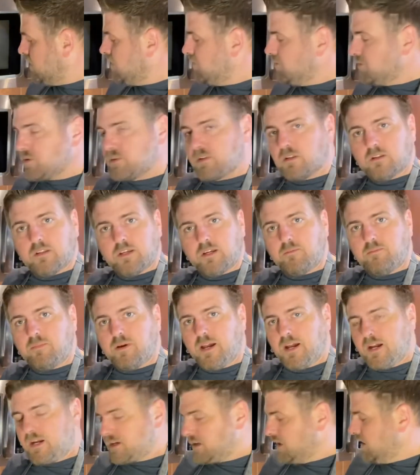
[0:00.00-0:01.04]
Put the lid
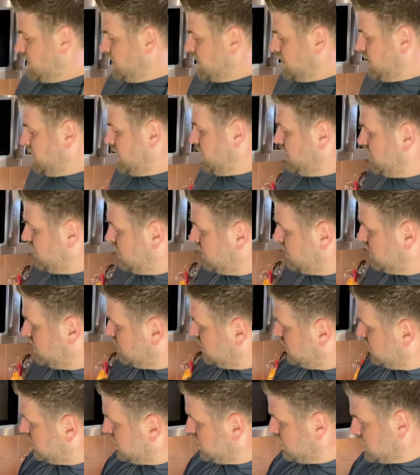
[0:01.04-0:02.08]
back on.
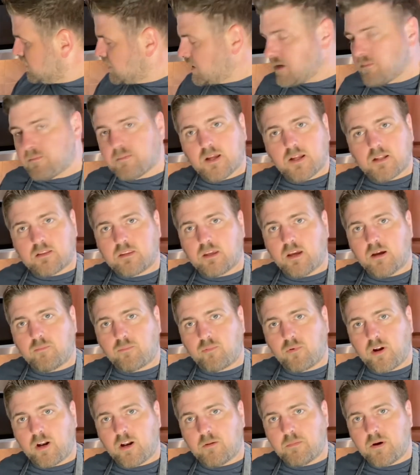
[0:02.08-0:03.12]
Keep that temp
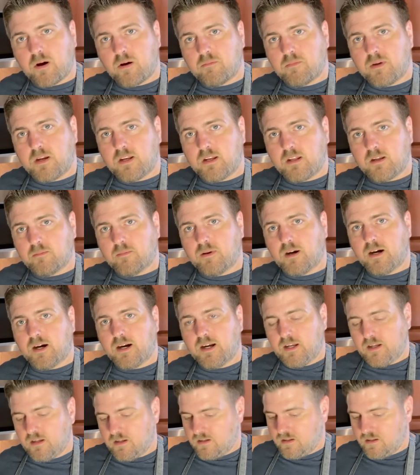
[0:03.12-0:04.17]
right about medium high.